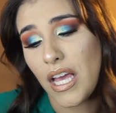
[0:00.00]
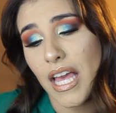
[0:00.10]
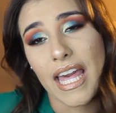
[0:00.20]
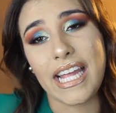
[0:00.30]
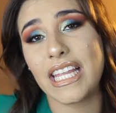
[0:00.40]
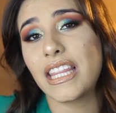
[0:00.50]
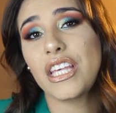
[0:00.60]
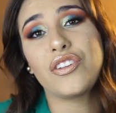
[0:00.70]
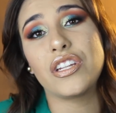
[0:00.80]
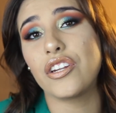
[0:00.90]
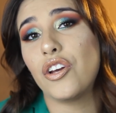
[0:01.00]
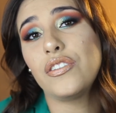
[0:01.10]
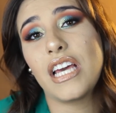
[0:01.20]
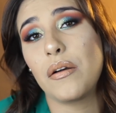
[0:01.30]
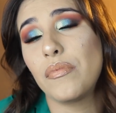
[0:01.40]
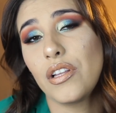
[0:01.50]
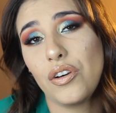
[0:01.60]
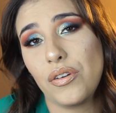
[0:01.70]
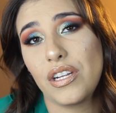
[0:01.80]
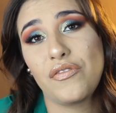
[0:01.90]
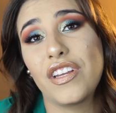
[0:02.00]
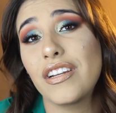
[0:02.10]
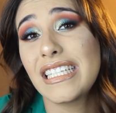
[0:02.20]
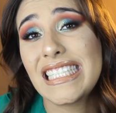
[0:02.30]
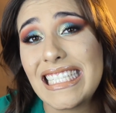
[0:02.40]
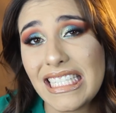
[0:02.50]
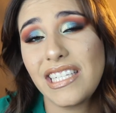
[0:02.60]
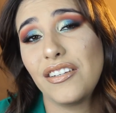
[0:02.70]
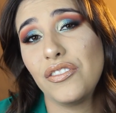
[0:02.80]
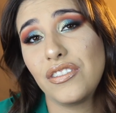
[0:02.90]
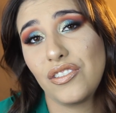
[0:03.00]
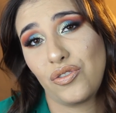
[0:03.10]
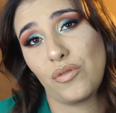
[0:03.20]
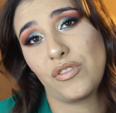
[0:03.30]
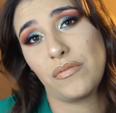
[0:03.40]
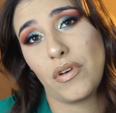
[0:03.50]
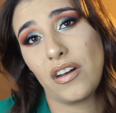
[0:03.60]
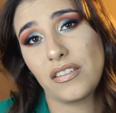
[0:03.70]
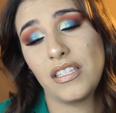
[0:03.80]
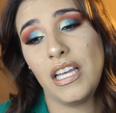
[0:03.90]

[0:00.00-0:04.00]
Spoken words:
anything you need to know down below in a very detailed description box.